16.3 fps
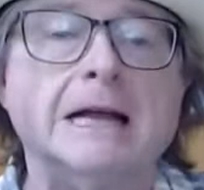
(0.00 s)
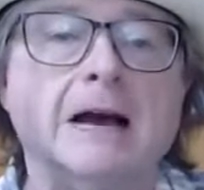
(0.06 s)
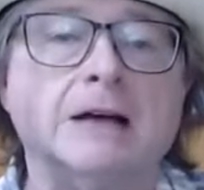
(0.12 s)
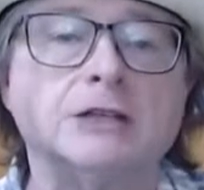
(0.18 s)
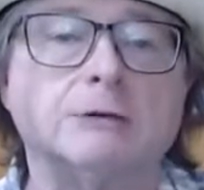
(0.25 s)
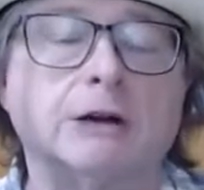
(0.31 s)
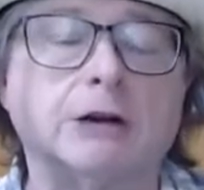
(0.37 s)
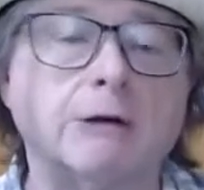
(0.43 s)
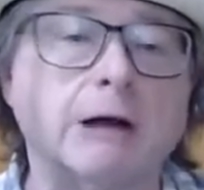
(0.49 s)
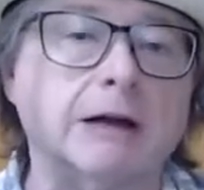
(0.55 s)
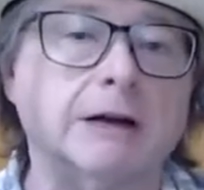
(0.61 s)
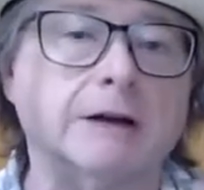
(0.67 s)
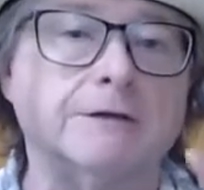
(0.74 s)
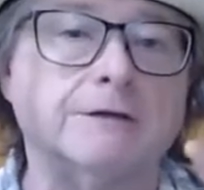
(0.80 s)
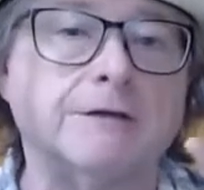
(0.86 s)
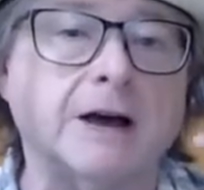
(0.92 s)
so I
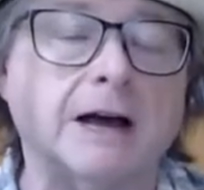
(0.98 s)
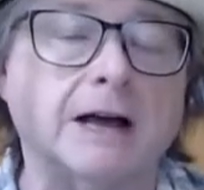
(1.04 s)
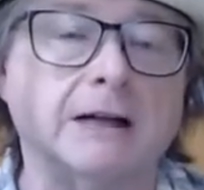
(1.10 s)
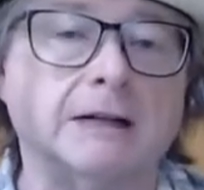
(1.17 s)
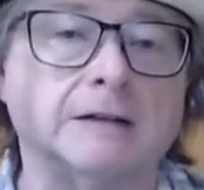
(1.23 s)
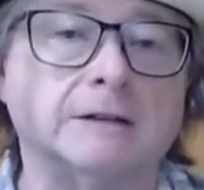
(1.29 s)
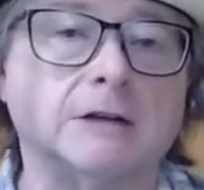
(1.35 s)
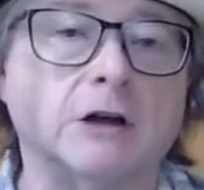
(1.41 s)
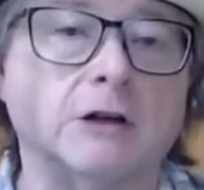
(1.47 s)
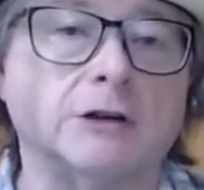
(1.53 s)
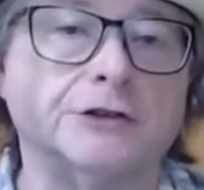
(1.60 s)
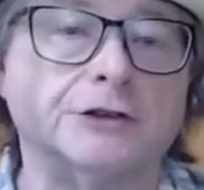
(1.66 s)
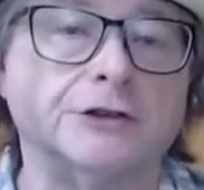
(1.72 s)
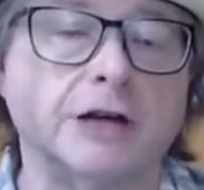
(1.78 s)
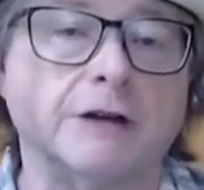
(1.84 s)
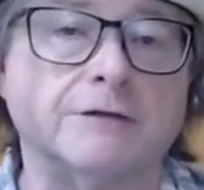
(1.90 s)
created a file
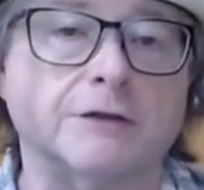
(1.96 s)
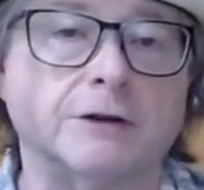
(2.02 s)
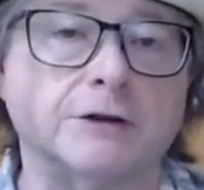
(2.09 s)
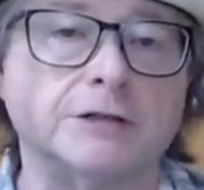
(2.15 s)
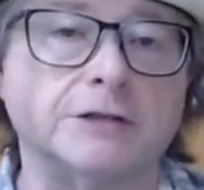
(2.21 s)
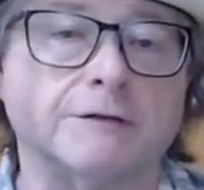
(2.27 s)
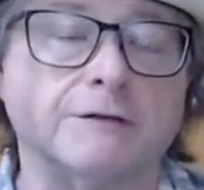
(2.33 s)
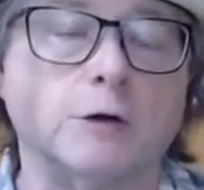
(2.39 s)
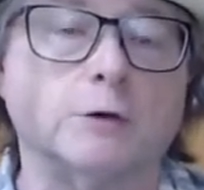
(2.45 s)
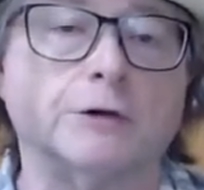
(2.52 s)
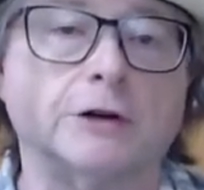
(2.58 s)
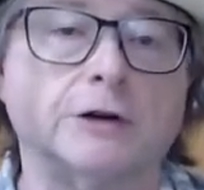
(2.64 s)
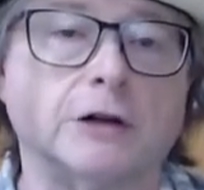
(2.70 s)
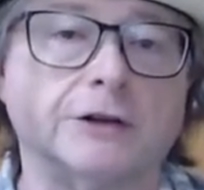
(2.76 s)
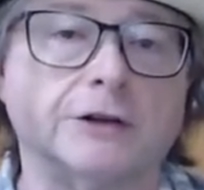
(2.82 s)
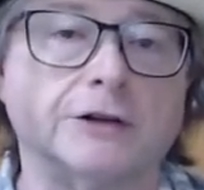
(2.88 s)
called Duffers, a folder
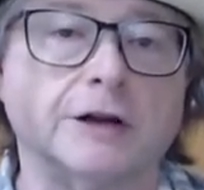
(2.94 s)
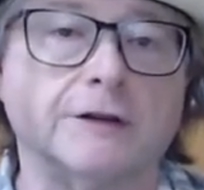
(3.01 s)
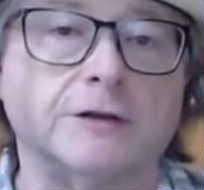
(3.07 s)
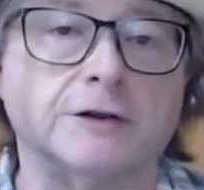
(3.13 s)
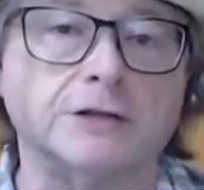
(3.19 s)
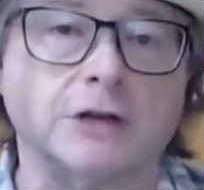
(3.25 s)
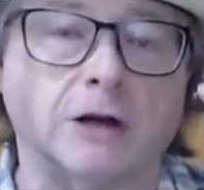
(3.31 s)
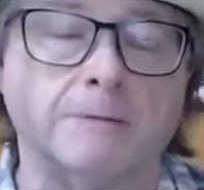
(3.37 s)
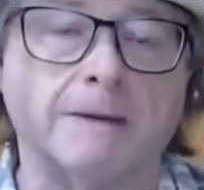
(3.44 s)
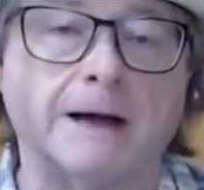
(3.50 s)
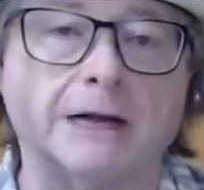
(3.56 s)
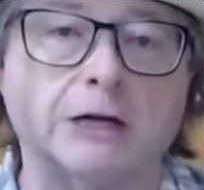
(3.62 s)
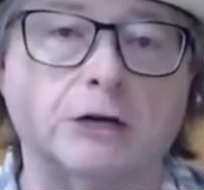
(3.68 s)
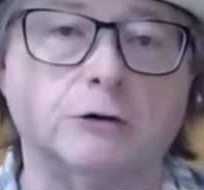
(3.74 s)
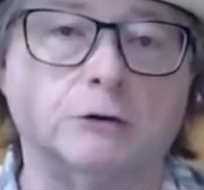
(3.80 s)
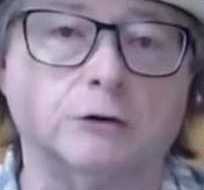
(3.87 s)
called Duffers on my
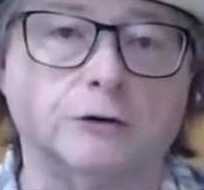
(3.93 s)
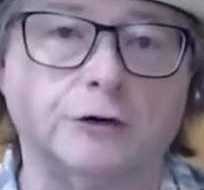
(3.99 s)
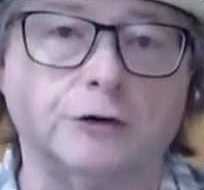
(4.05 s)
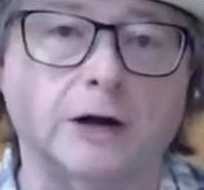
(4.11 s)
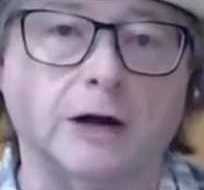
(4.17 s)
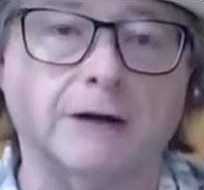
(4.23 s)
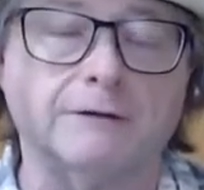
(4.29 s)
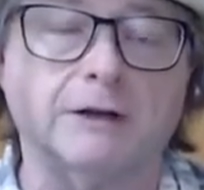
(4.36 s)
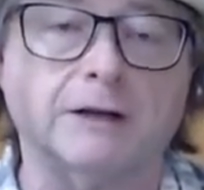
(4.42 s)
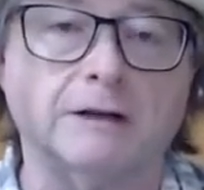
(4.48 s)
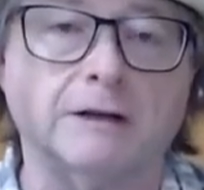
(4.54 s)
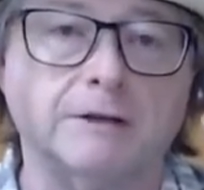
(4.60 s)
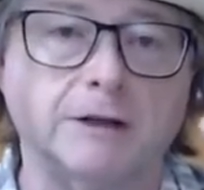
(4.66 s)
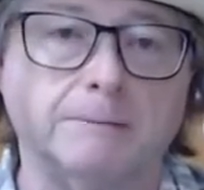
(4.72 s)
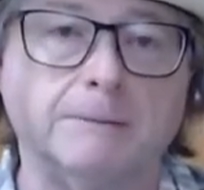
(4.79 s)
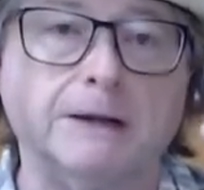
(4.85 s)
Google Drive, at
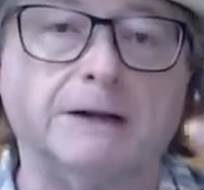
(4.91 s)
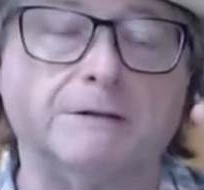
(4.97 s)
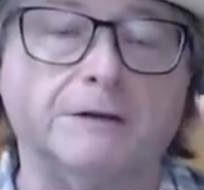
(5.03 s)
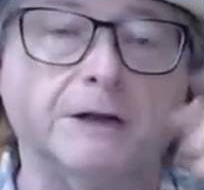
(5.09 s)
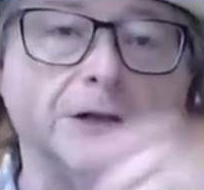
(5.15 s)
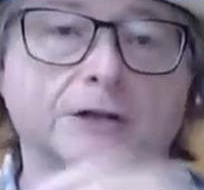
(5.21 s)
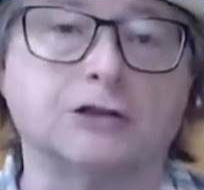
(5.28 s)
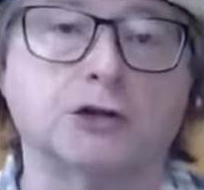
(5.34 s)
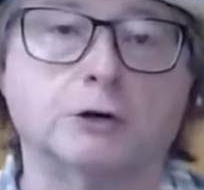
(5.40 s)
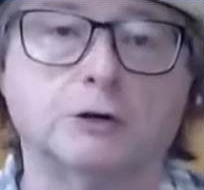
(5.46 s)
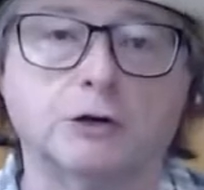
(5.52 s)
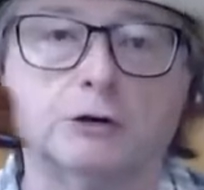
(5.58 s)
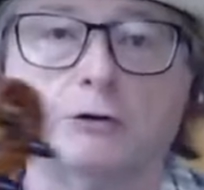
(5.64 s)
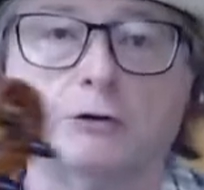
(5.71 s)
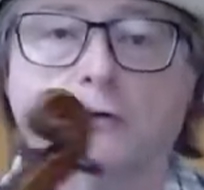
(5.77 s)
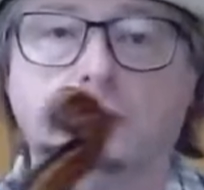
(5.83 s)
the Big Fiddle Show
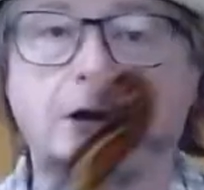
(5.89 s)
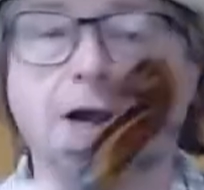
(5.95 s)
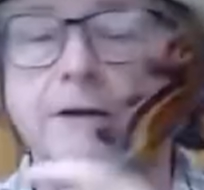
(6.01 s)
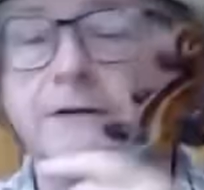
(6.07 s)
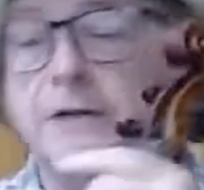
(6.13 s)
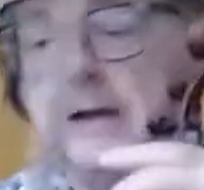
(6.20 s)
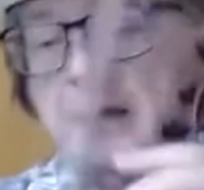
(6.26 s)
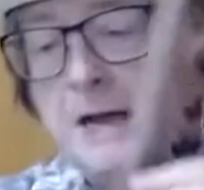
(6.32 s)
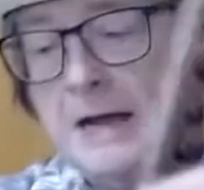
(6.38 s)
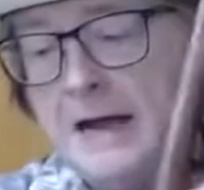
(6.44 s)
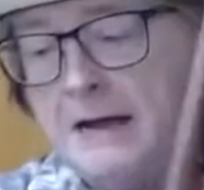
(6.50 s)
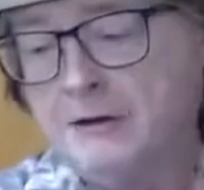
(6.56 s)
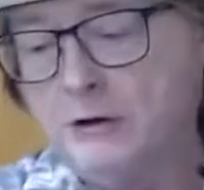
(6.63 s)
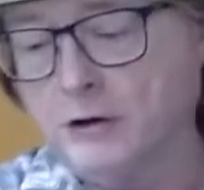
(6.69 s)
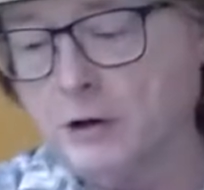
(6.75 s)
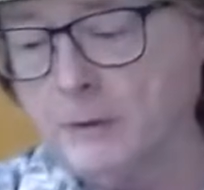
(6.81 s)
Google Drive.
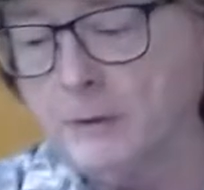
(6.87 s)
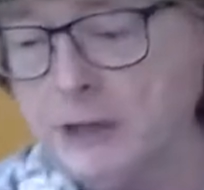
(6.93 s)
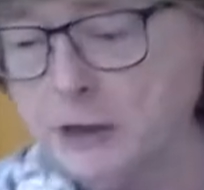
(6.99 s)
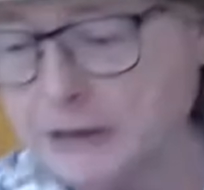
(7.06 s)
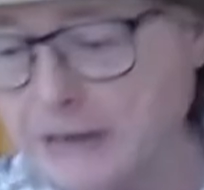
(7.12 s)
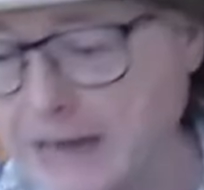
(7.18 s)
And the only way you can